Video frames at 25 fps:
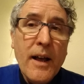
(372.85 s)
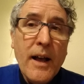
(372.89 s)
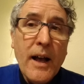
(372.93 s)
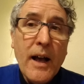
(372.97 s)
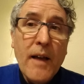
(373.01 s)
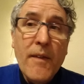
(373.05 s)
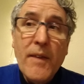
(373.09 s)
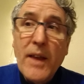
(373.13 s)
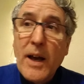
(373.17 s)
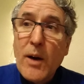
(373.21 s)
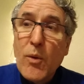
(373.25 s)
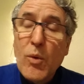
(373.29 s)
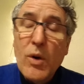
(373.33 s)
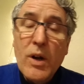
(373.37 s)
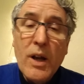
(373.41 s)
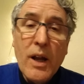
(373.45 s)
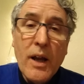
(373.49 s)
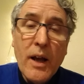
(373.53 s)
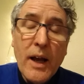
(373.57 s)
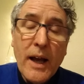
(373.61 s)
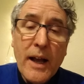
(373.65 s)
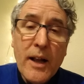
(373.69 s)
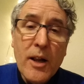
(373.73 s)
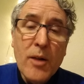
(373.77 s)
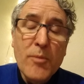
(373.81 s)
And that will
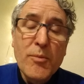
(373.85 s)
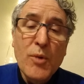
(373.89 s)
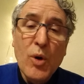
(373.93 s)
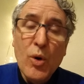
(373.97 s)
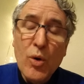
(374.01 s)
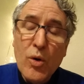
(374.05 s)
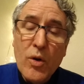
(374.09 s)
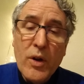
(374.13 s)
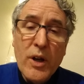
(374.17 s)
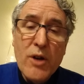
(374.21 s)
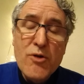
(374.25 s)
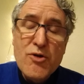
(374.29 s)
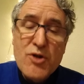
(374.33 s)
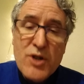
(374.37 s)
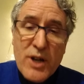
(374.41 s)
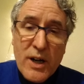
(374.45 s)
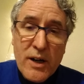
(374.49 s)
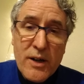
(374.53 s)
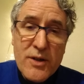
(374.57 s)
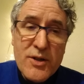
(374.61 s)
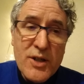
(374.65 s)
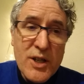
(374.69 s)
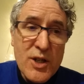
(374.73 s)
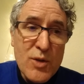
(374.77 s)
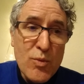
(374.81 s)
help, all those
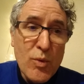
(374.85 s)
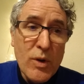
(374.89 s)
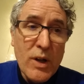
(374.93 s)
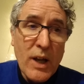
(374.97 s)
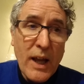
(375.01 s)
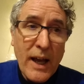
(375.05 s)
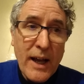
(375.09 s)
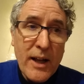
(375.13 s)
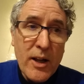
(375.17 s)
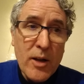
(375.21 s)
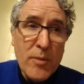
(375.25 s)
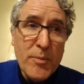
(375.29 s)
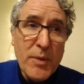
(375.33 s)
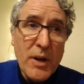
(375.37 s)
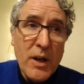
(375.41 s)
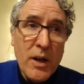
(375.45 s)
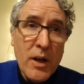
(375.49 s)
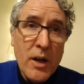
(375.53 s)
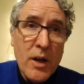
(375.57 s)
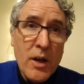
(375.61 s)
charities will help